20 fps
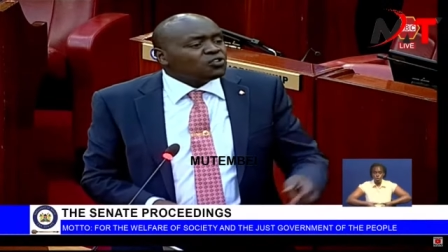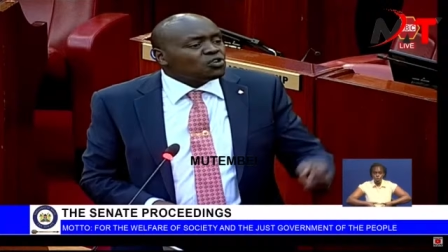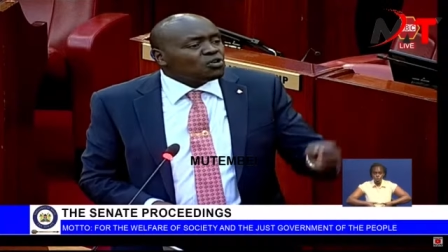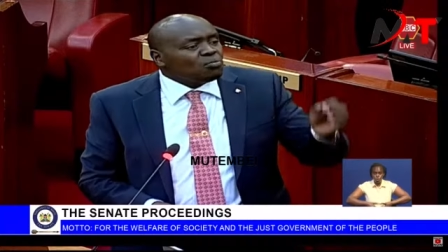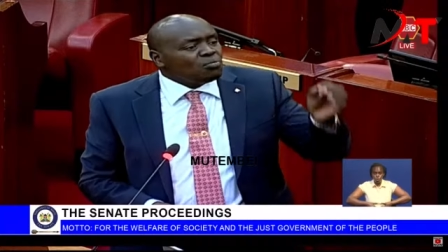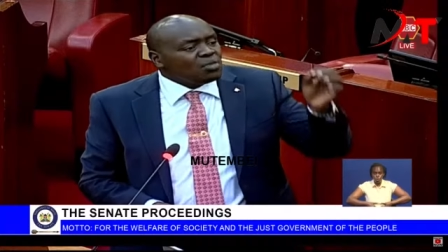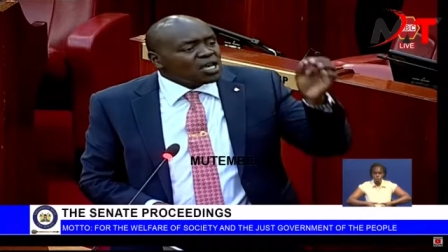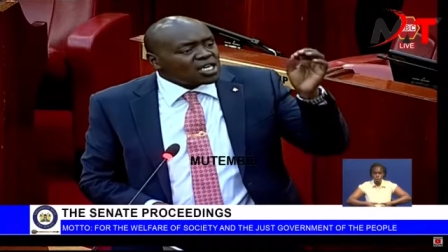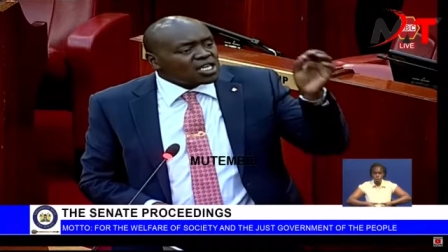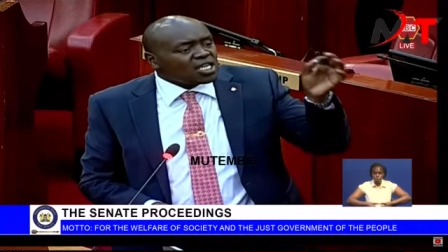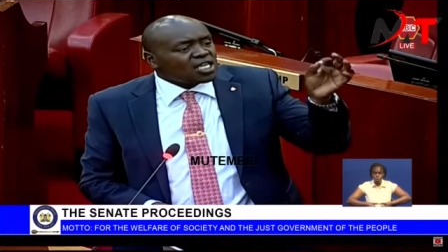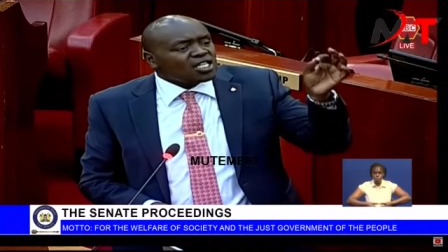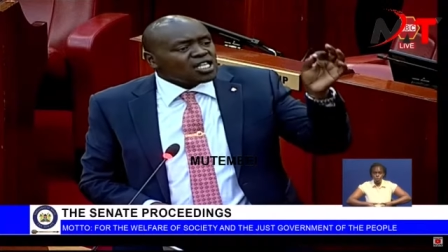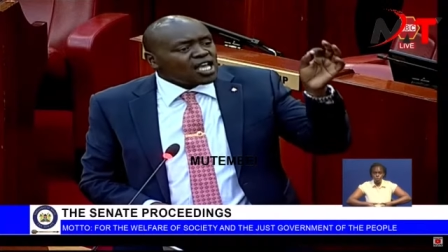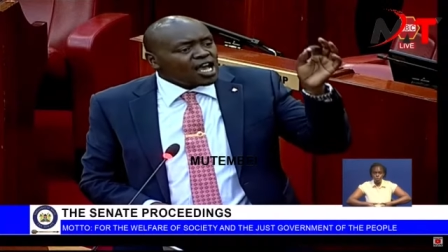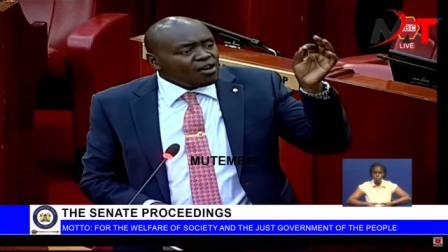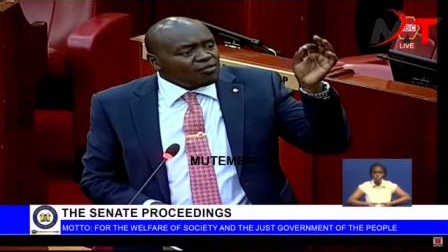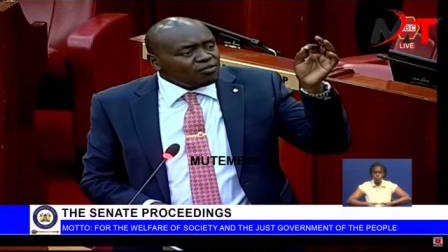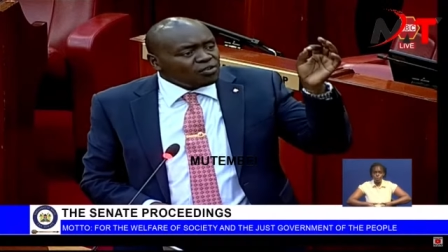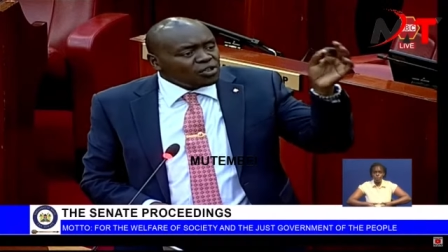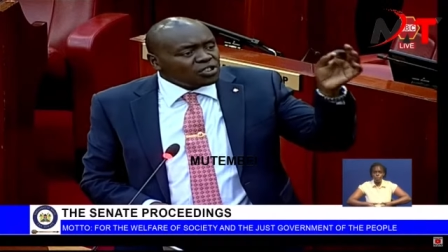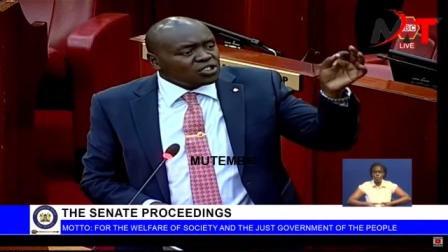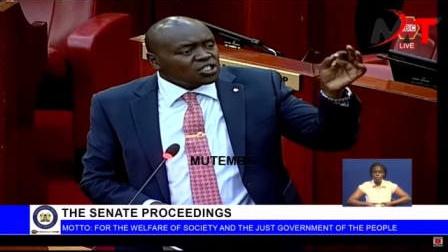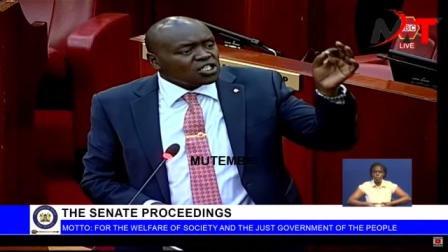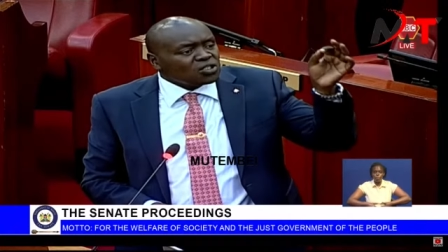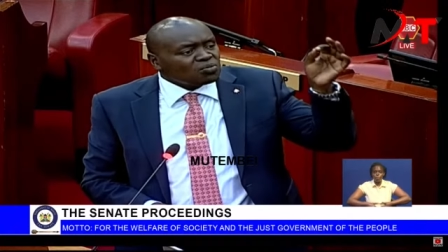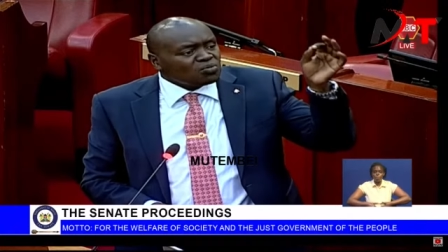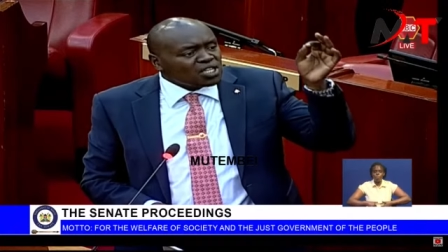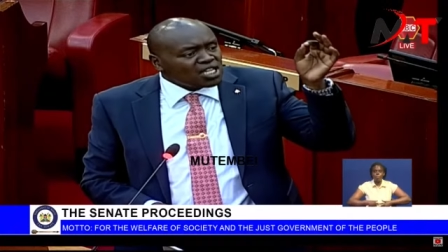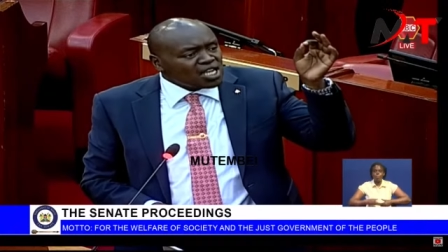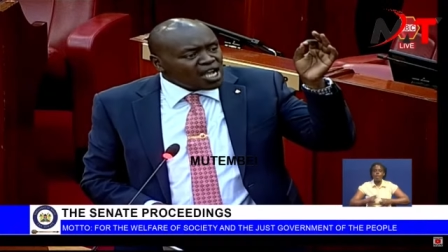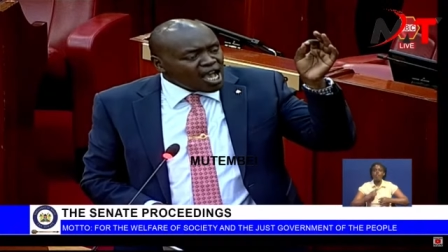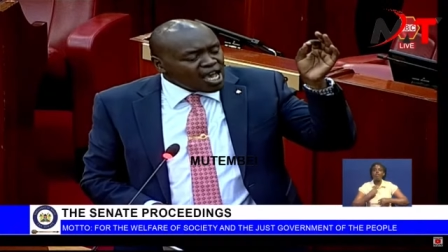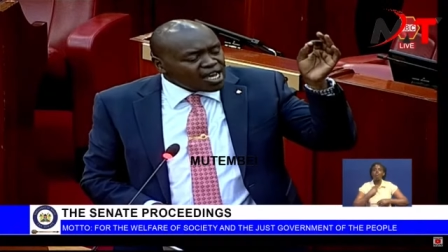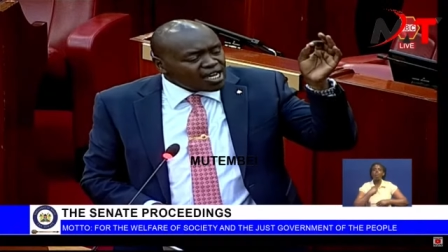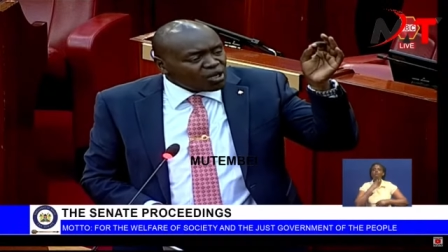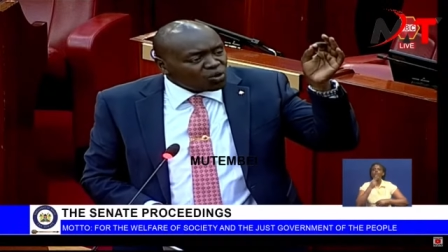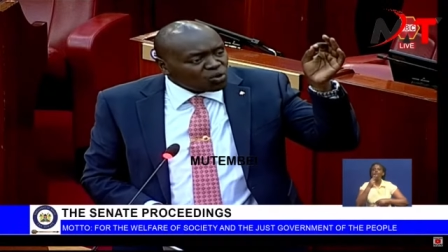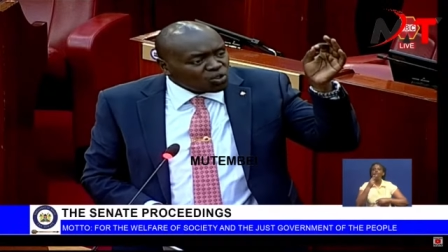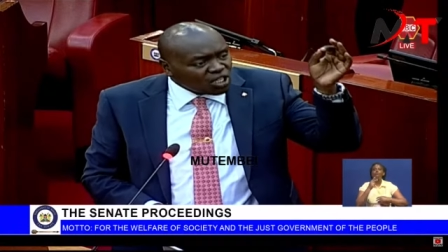from making their voices being
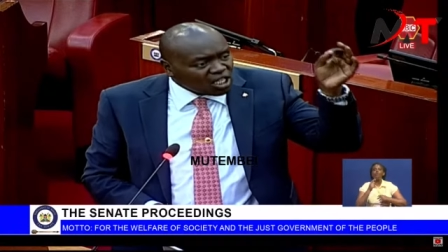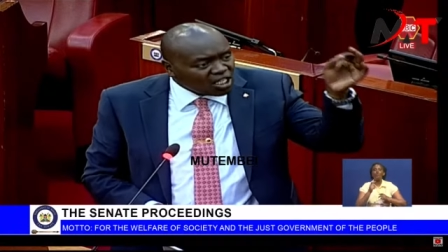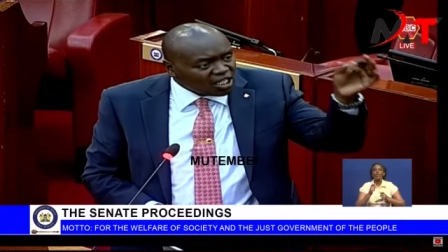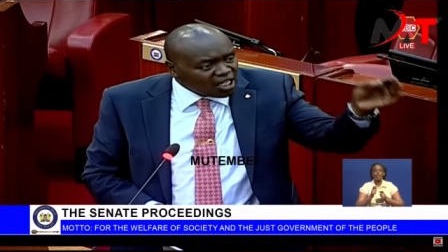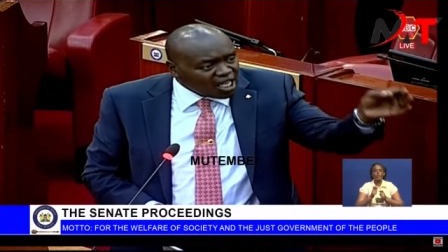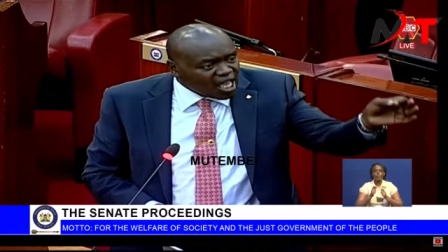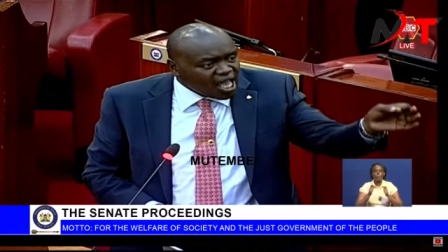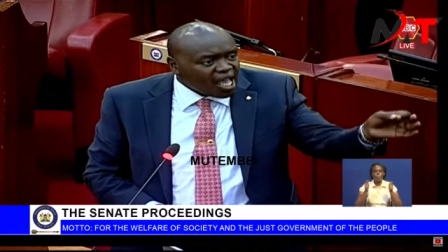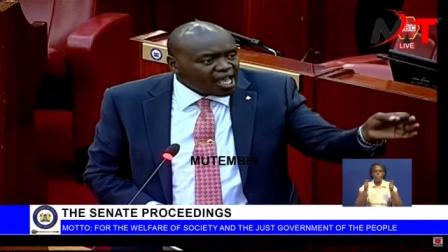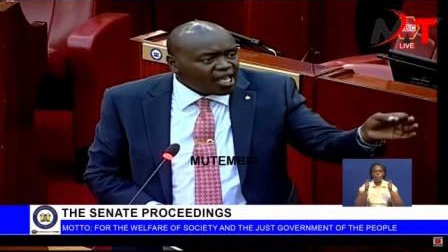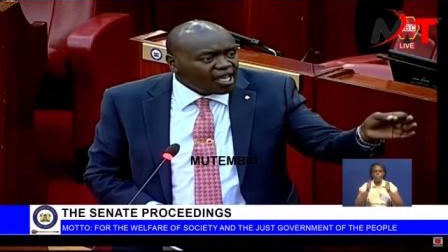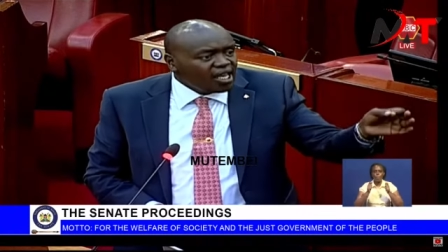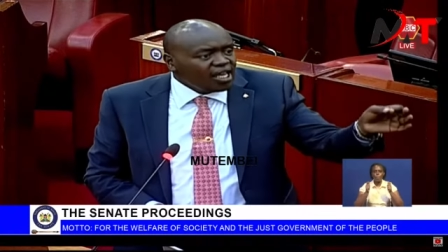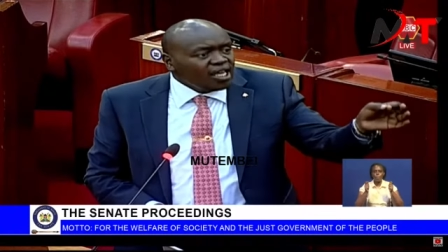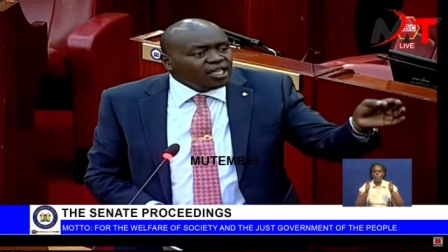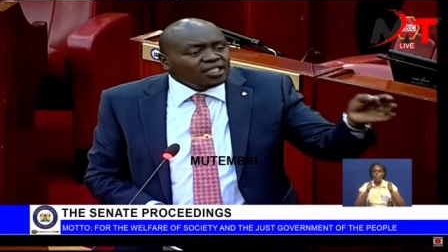heard outside there,